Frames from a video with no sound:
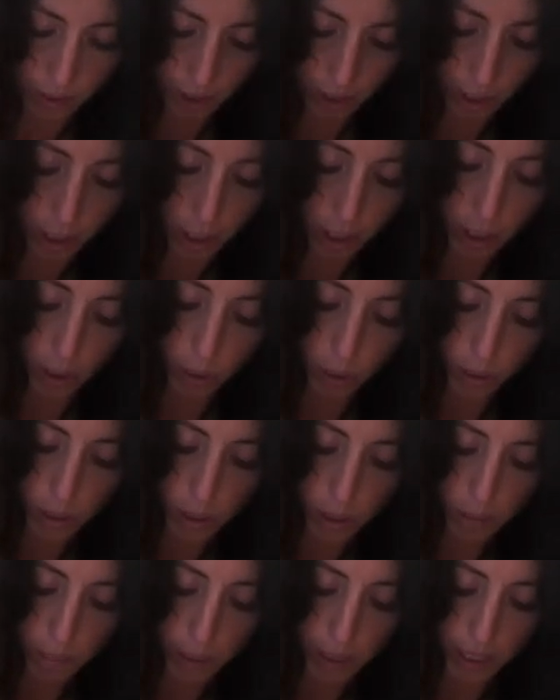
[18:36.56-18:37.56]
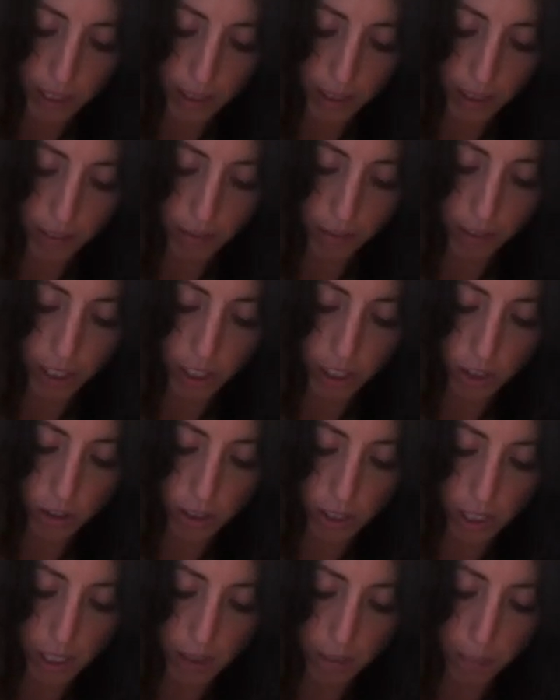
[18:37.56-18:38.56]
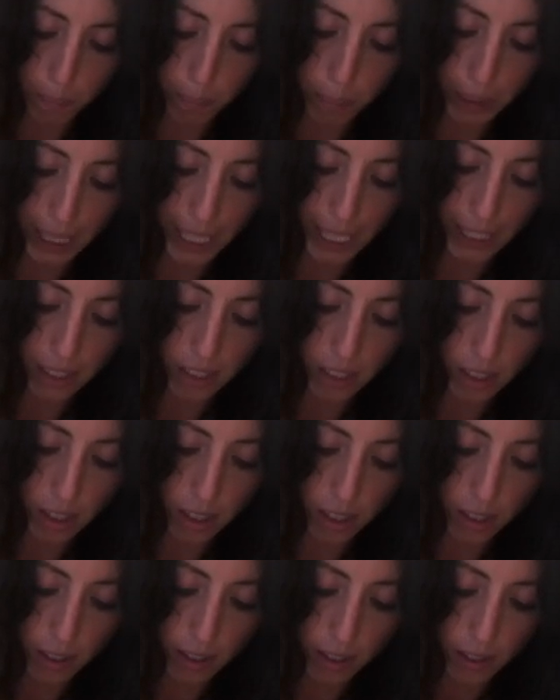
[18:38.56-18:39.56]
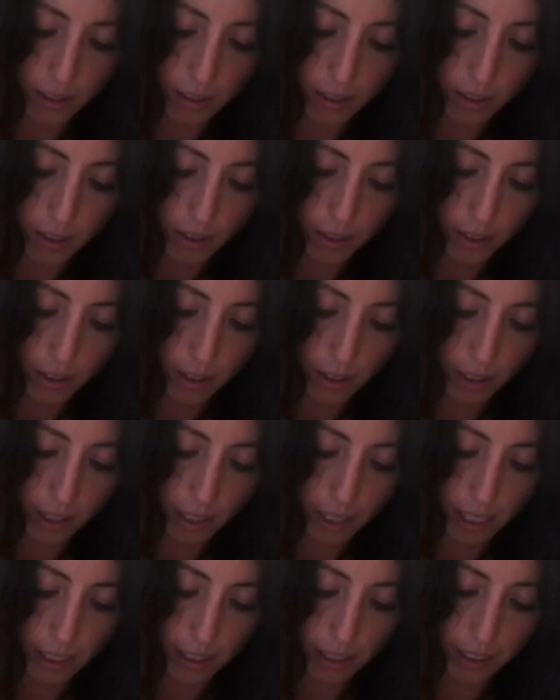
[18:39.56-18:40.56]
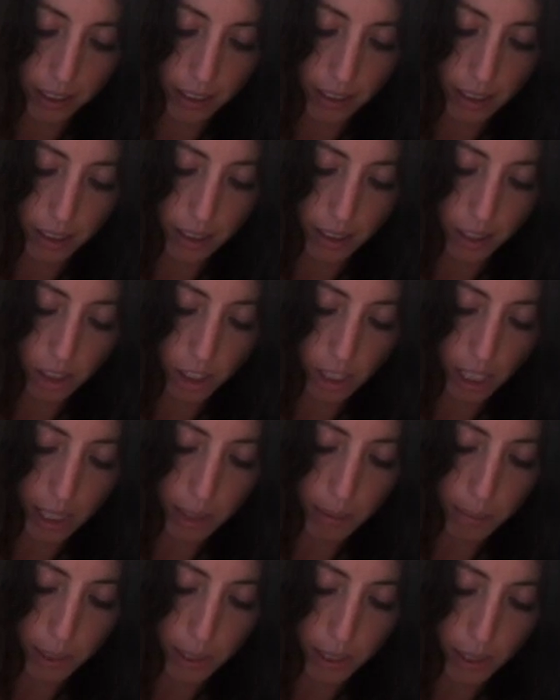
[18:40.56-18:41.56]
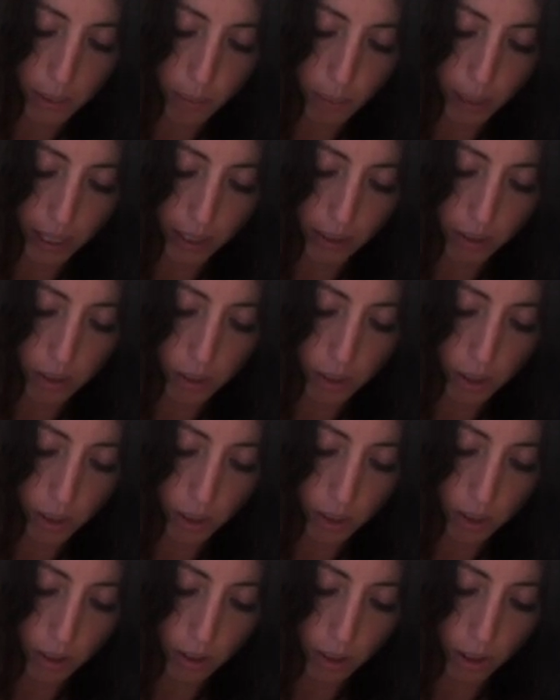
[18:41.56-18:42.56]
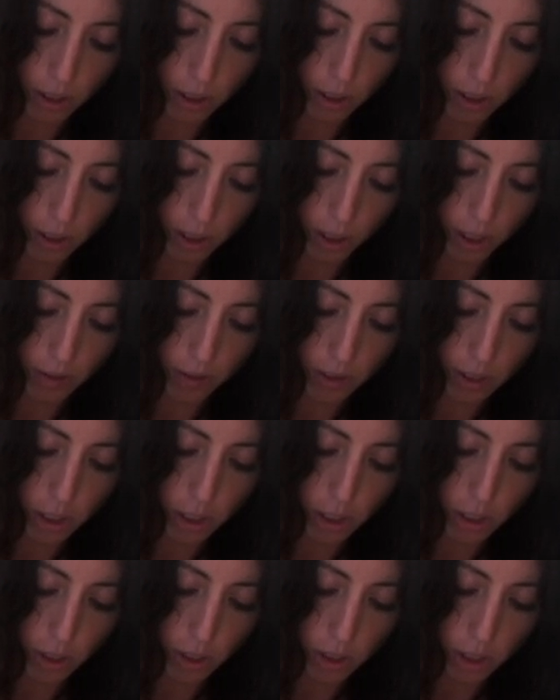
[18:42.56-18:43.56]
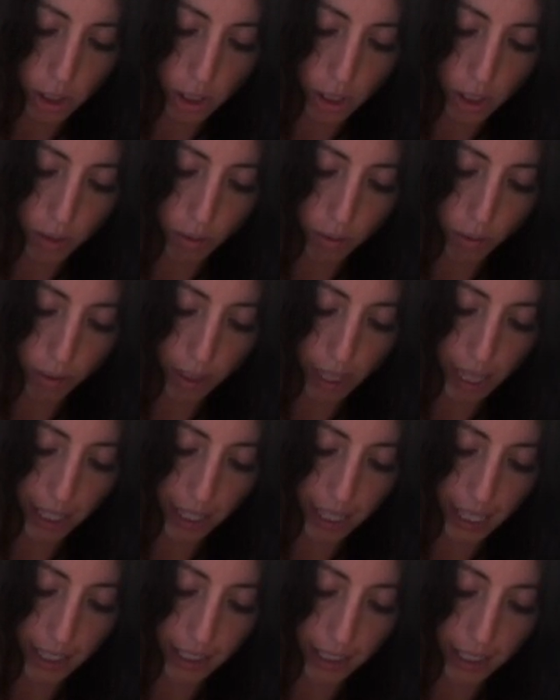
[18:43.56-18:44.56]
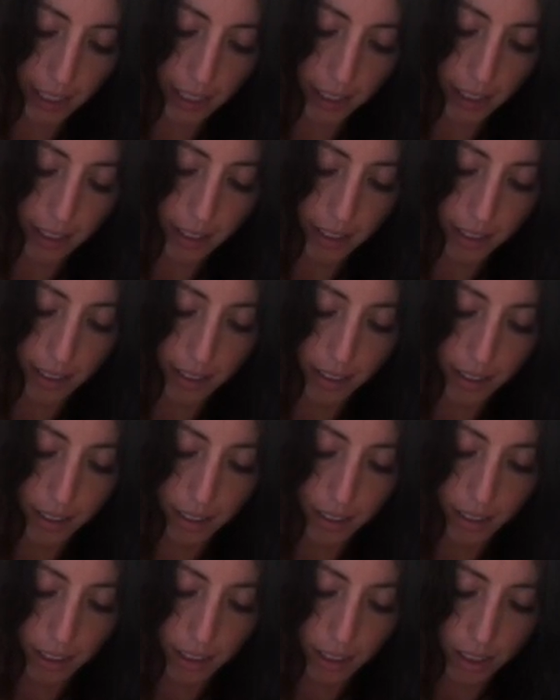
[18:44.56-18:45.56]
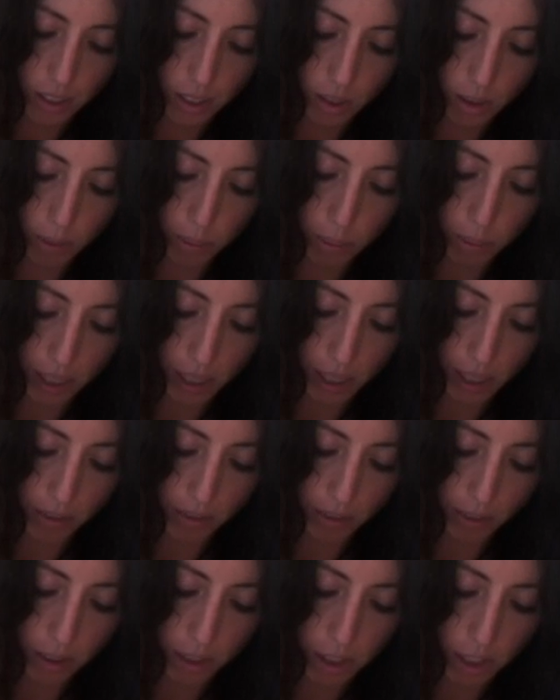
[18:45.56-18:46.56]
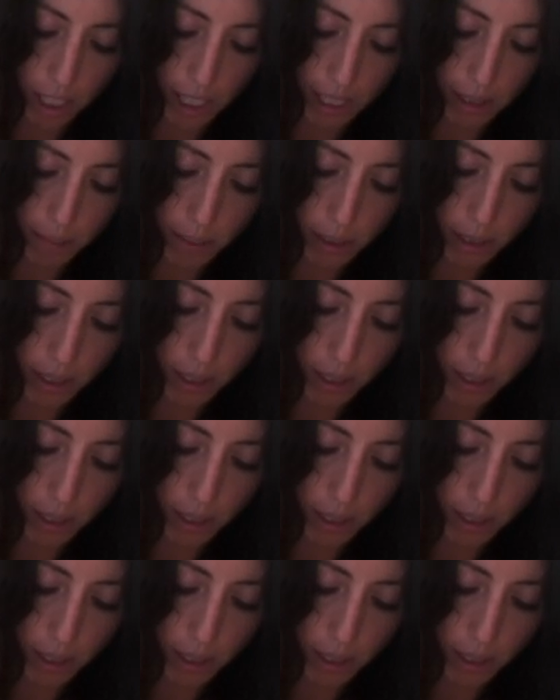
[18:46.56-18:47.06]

You can also be adventurous and blend the shapes as well. So you know, you don't have to choose just a flat colour to apply for your shapes.